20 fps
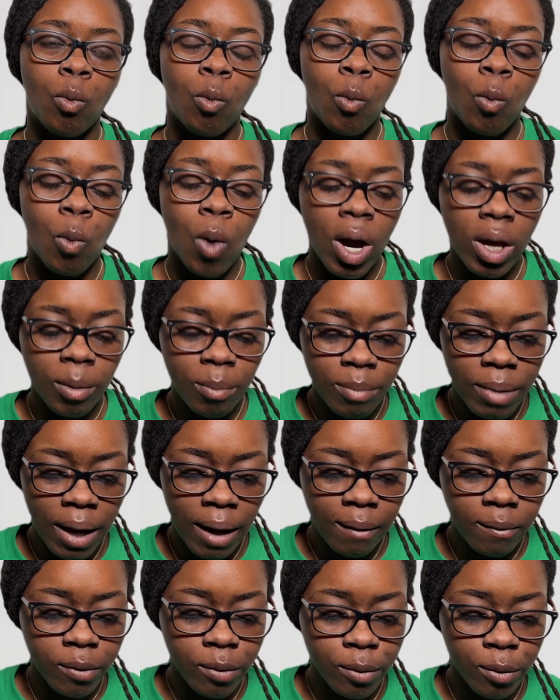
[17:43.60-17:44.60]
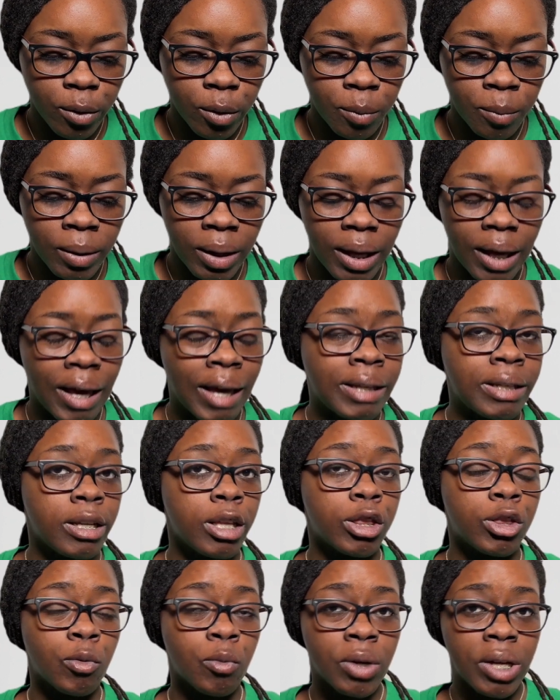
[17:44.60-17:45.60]
1-bedroom and the
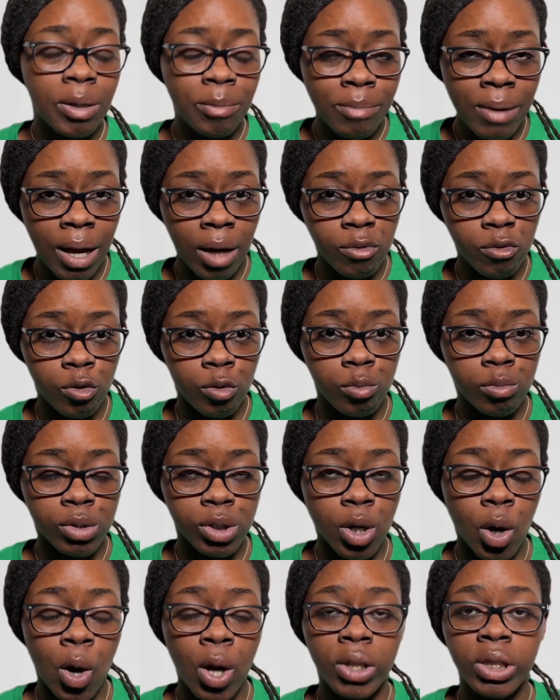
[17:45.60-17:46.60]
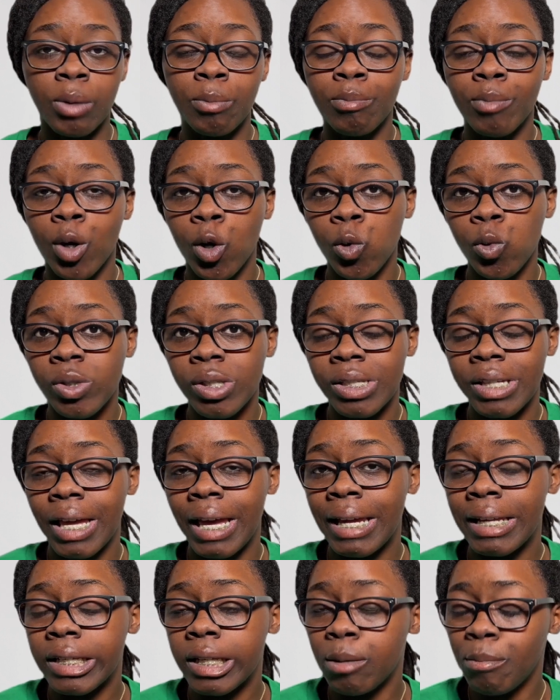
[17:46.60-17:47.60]
3 bedrooms are the most
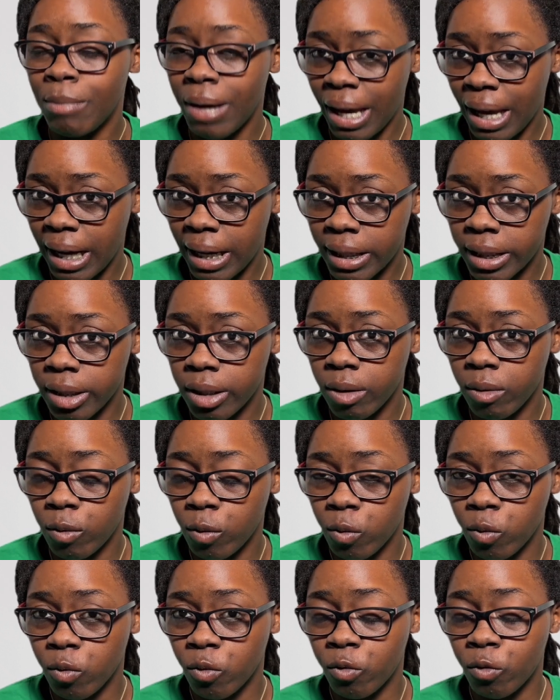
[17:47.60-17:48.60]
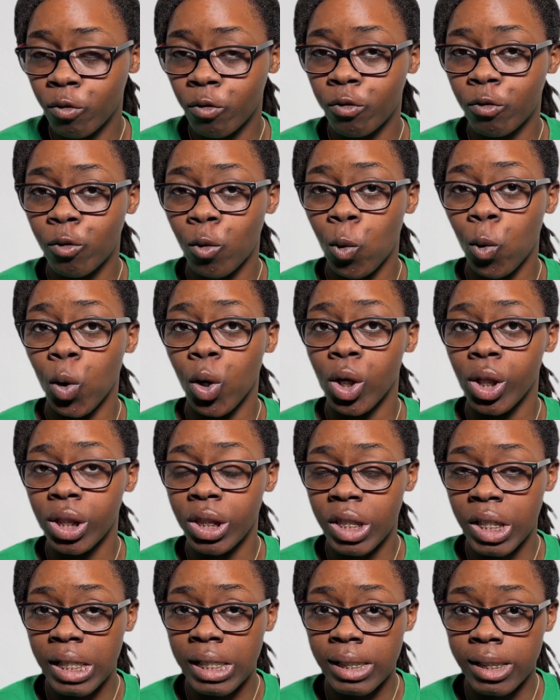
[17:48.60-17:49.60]
in demand for
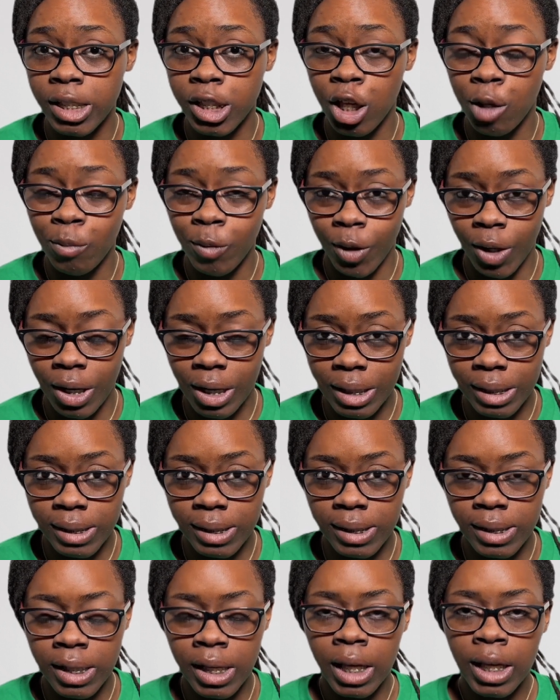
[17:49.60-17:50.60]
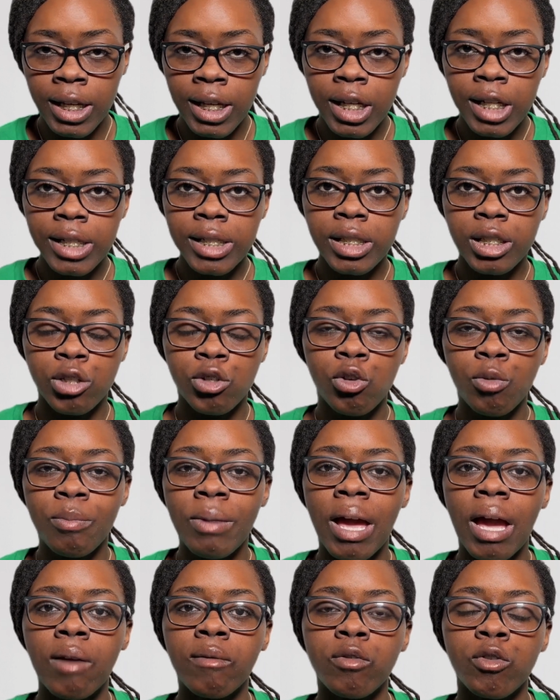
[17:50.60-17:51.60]
these communities. 2
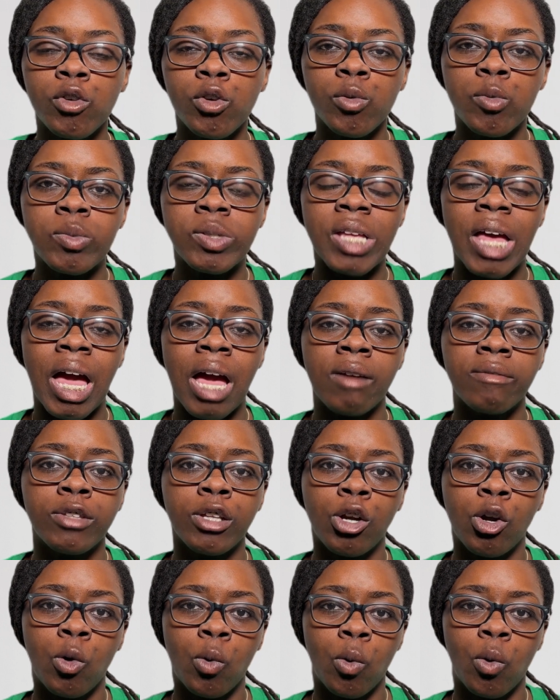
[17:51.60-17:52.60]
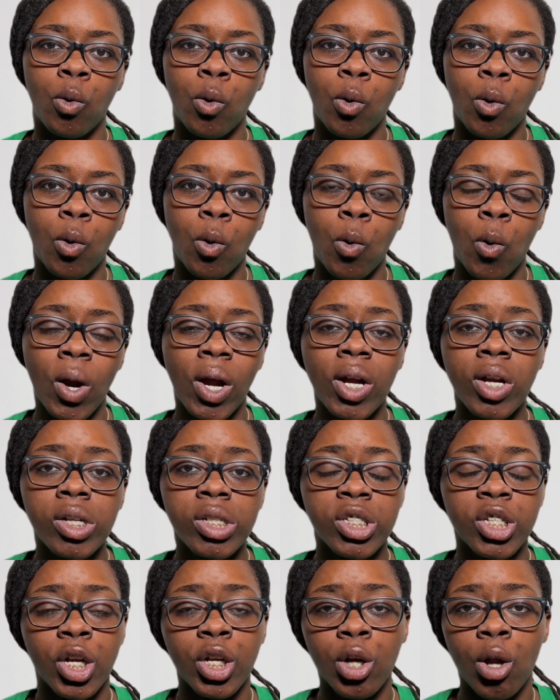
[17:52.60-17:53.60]
bedrooms have the quicker
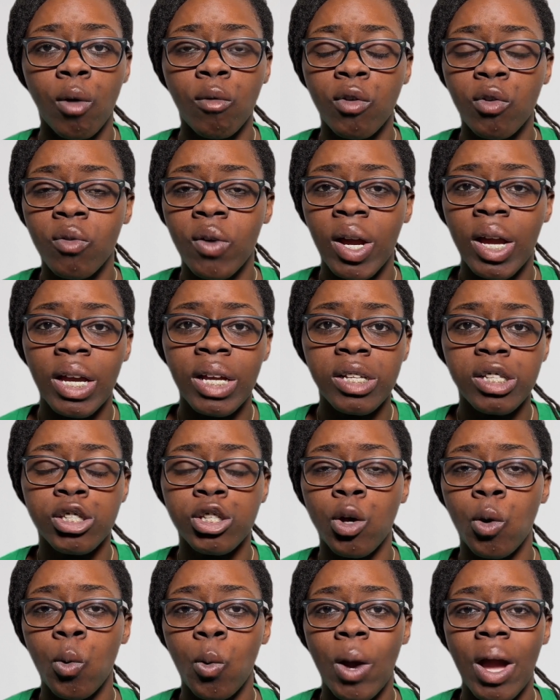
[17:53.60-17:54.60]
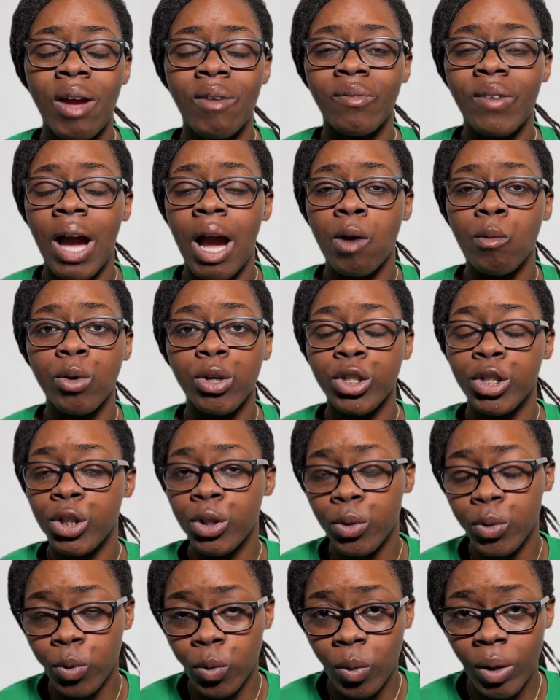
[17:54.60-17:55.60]
turnover rate. So if I were
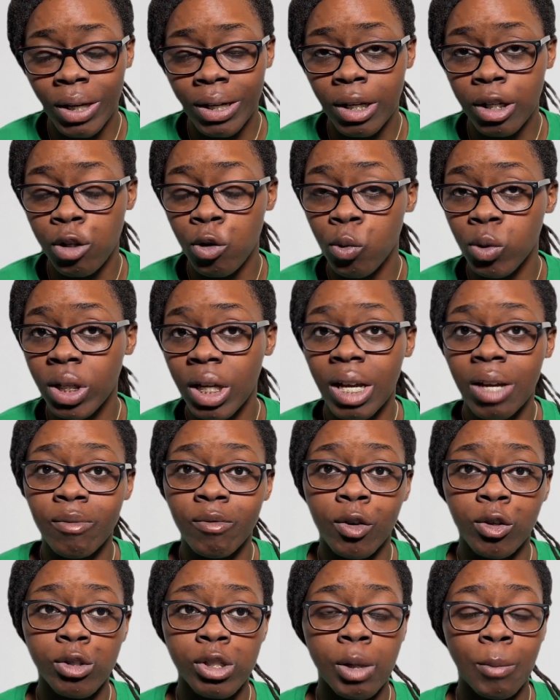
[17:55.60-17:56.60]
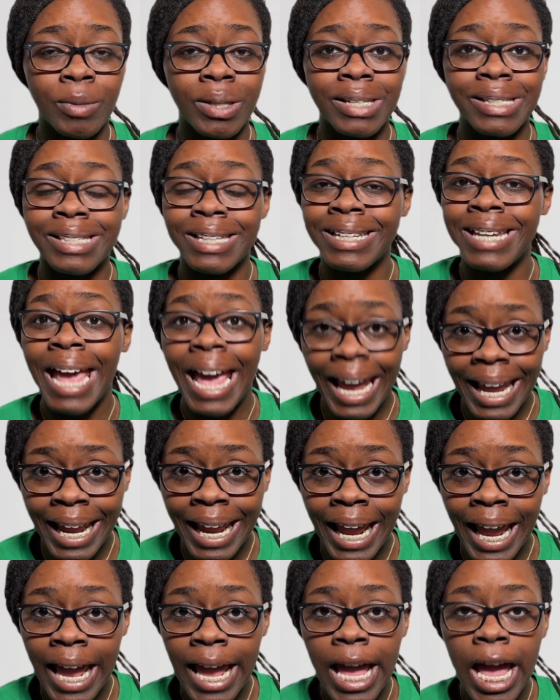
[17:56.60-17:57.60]
you and then you were looking for something today,
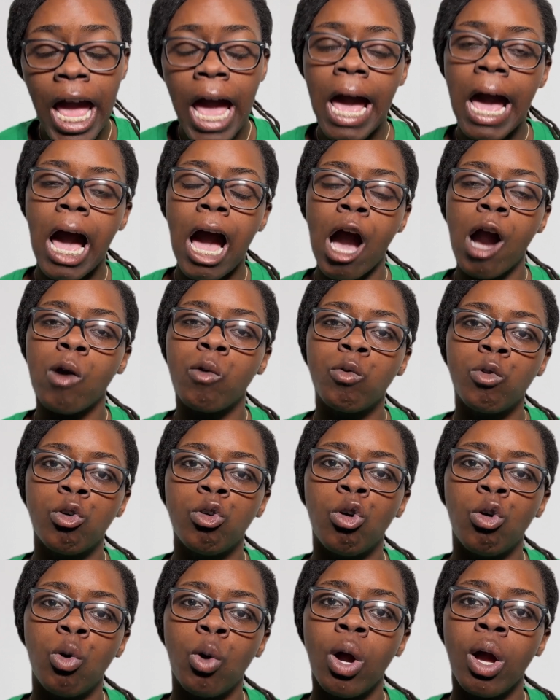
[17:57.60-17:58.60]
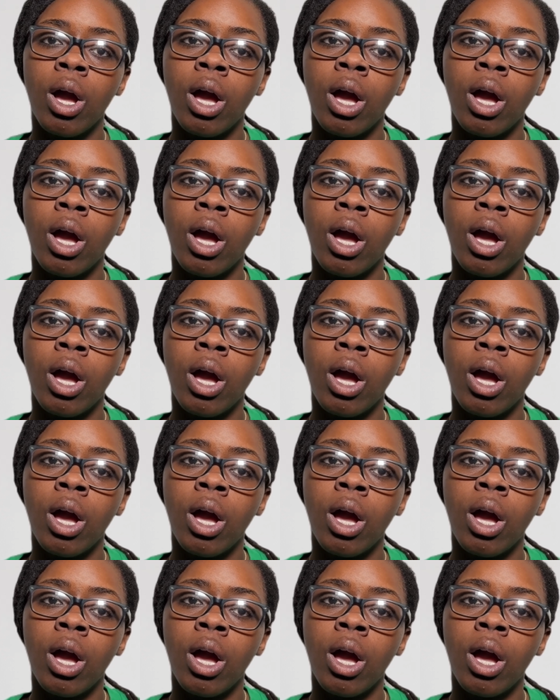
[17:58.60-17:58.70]
I will